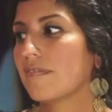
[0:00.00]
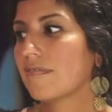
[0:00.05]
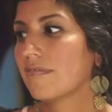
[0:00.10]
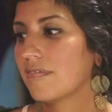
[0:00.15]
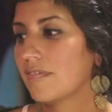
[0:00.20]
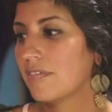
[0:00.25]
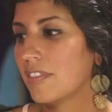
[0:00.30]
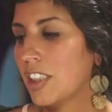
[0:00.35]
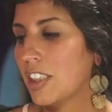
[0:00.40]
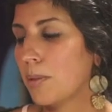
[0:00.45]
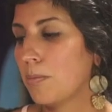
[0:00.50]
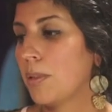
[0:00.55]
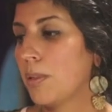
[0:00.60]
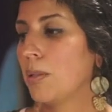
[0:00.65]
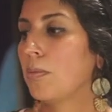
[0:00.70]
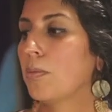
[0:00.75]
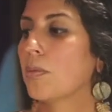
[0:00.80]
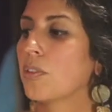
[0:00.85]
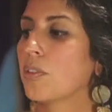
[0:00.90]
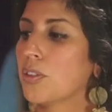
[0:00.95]
the
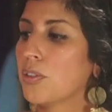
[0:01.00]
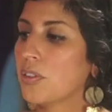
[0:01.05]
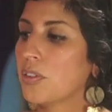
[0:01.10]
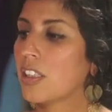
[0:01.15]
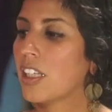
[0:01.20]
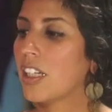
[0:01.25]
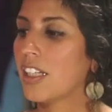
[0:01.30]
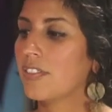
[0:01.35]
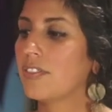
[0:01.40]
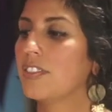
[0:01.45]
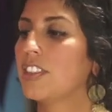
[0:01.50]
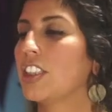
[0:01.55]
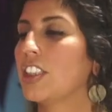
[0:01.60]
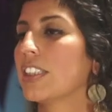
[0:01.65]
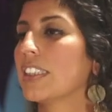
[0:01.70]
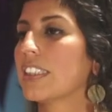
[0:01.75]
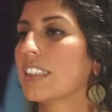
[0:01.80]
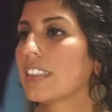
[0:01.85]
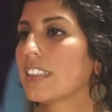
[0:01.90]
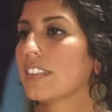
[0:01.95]
people who love
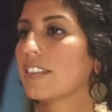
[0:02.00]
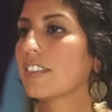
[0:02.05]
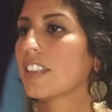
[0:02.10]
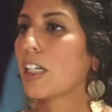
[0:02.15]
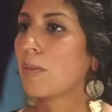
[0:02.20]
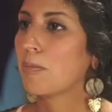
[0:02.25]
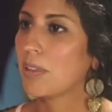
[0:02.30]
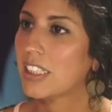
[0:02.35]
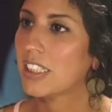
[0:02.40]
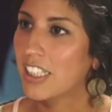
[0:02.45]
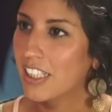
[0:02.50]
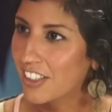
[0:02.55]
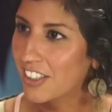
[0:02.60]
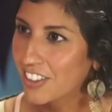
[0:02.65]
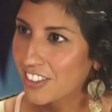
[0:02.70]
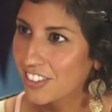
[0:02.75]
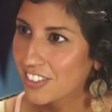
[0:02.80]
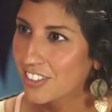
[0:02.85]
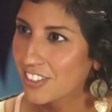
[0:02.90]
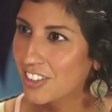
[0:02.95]
just coming there,
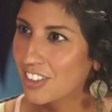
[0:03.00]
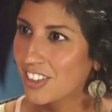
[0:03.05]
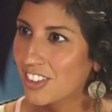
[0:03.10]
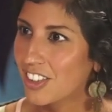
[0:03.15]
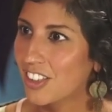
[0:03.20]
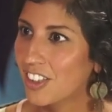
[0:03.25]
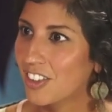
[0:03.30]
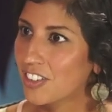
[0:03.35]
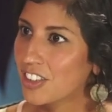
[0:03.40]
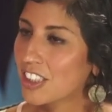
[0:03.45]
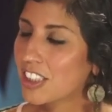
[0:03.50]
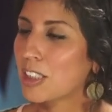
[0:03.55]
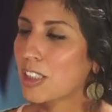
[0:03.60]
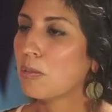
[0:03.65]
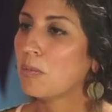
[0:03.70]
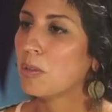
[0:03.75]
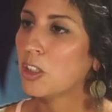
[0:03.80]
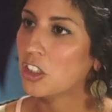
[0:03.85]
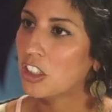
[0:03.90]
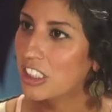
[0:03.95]
mm-hmm. you know, the
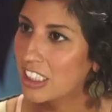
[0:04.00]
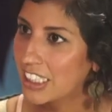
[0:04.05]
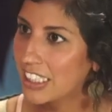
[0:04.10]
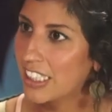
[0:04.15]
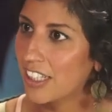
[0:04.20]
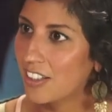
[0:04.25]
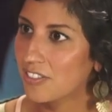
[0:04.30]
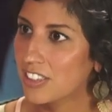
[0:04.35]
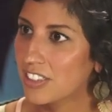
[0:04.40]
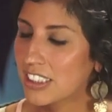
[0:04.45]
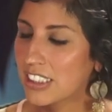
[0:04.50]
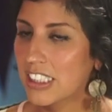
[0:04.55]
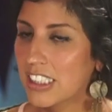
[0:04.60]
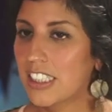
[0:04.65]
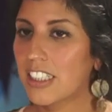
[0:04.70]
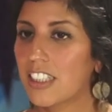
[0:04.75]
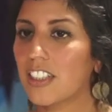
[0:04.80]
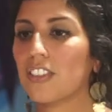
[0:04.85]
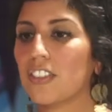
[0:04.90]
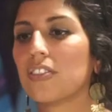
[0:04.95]
community that was
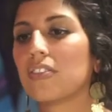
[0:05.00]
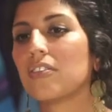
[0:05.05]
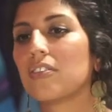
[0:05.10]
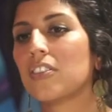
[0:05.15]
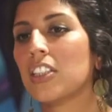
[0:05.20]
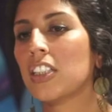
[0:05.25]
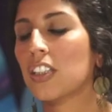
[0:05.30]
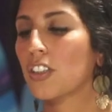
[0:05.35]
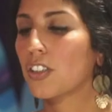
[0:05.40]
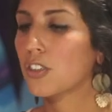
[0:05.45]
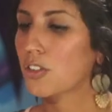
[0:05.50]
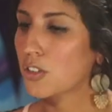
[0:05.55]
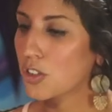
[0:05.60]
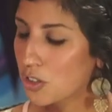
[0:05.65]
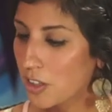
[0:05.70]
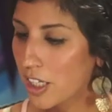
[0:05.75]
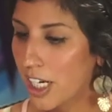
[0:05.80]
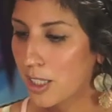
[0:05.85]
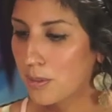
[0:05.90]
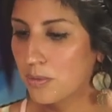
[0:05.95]
there, the little
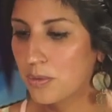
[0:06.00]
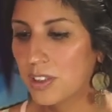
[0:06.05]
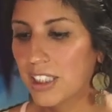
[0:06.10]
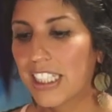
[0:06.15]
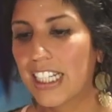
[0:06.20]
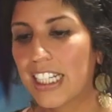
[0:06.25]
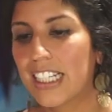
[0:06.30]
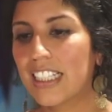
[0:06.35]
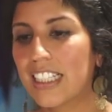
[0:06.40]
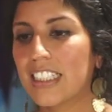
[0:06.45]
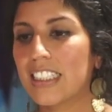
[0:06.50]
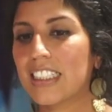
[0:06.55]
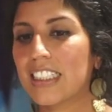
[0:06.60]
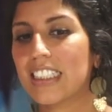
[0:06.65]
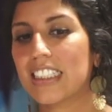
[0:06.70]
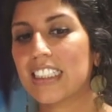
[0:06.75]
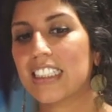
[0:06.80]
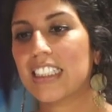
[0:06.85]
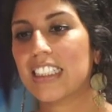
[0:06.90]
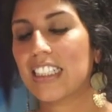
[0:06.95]
tribe we had,
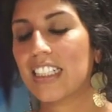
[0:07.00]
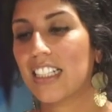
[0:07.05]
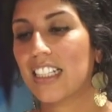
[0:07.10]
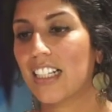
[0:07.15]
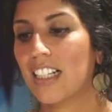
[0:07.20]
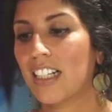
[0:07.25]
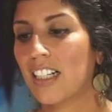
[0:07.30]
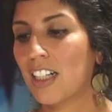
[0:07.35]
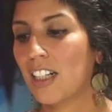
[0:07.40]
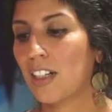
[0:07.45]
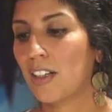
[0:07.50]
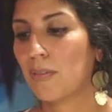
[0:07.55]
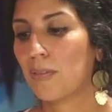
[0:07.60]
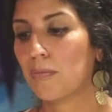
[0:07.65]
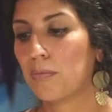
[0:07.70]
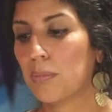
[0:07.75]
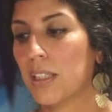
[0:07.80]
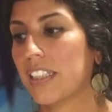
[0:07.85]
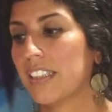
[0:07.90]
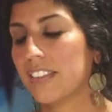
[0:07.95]

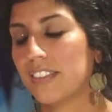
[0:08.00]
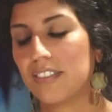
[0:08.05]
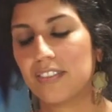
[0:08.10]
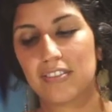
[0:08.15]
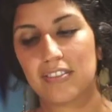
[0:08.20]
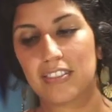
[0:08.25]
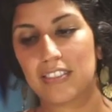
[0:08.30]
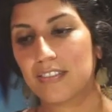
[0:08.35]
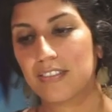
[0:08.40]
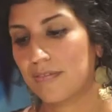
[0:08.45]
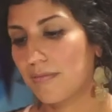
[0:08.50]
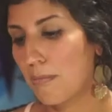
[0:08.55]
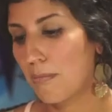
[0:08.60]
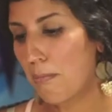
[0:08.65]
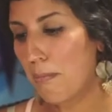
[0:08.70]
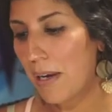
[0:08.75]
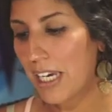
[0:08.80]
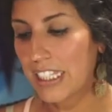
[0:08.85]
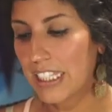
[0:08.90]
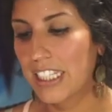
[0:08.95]
but
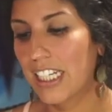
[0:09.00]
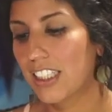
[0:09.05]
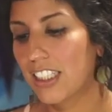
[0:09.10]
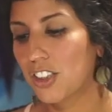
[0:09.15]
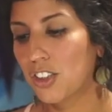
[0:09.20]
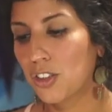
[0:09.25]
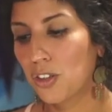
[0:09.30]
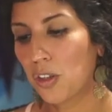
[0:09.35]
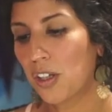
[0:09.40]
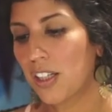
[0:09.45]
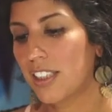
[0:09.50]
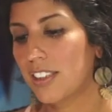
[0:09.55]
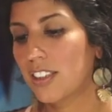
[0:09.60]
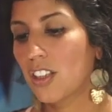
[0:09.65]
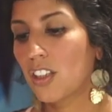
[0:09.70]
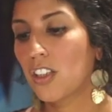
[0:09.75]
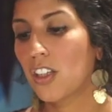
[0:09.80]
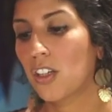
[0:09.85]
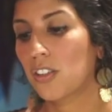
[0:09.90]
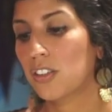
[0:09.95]
made that choice,
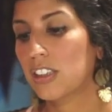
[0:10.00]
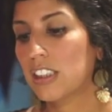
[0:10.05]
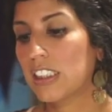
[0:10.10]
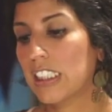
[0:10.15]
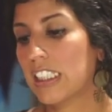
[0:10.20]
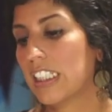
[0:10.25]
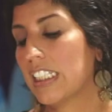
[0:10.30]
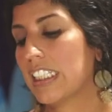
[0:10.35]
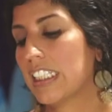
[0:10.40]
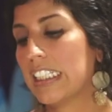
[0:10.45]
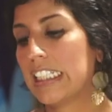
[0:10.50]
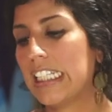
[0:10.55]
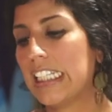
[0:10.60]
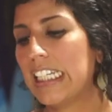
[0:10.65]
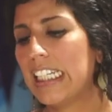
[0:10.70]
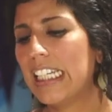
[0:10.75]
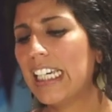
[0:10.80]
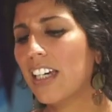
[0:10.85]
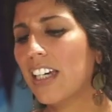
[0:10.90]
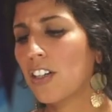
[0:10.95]
closed it, and
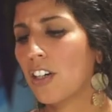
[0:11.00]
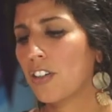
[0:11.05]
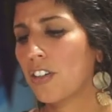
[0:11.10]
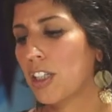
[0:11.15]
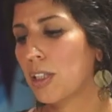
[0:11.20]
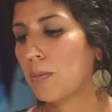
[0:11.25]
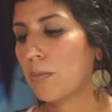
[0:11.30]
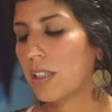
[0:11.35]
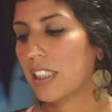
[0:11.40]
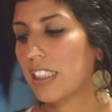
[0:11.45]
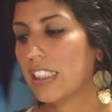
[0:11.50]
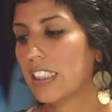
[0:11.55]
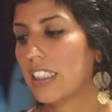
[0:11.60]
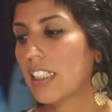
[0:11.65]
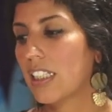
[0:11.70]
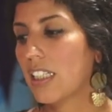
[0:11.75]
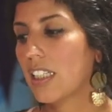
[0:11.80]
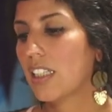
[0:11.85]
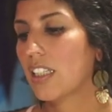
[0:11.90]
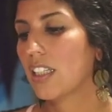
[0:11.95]
he had already been
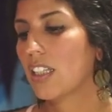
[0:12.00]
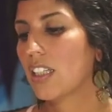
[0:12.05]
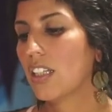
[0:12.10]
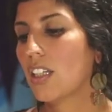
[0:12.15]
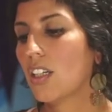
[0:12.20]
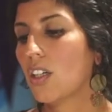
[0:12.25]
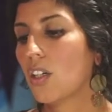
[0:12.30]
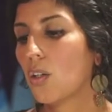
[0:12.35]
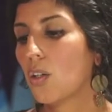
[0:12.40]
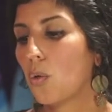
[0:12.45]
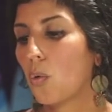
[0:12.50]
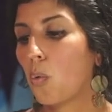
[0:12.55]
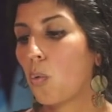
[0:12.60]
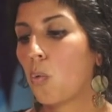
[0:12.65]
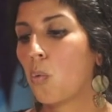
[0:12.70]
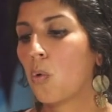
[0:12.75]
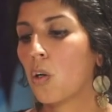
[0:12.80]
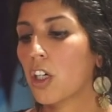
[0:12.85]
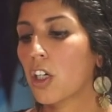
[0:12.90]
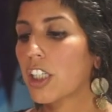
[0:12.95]

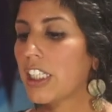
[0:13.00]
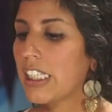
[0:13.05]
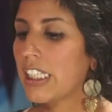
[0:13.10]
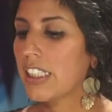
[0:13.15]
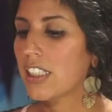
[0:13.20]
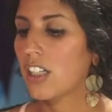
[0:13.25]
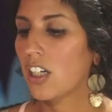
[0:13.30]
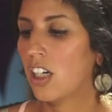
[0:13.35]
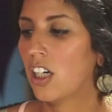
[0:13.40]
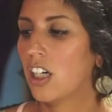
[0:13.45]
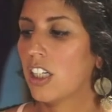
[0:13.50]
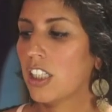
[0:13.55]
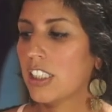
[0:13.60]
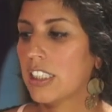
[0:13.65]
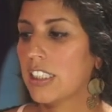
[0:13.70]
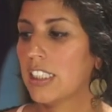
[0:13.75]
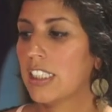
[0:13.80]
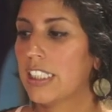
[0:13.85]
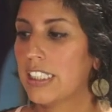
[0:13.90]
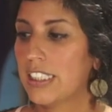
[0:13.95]
working on
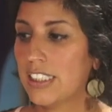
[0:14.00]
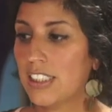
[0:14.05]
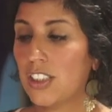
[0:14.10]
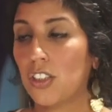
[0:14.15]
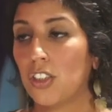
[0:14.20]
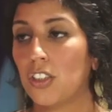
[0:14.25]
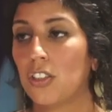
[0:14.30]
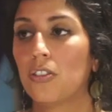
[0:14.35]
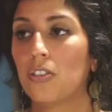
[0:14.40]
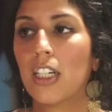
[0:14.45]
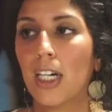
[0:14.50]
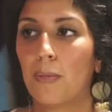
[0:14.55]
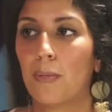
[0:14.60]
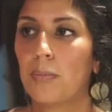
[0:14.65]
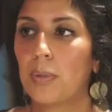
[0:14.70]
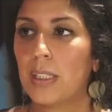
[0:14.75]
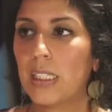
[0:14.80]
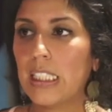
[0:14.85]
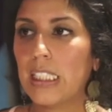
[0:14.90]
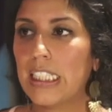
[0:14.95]
his new
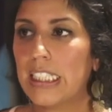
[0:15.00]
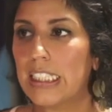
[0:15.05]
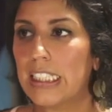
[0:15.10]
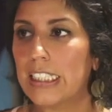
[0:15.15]
company